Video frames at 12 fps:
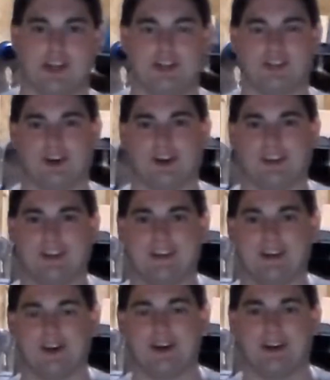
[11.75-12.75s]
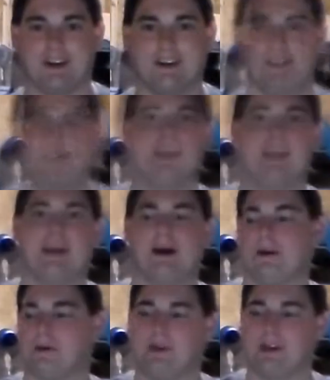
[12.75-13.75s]
DJ Charlie here.
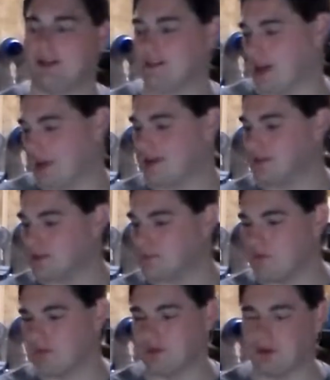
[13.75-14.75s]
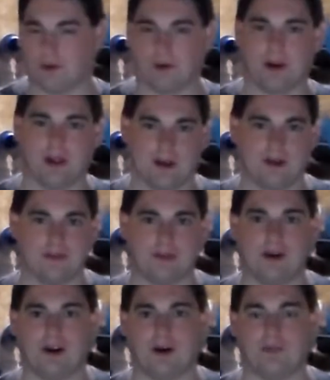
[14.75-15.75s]
Today I'm going to be taking some inventory of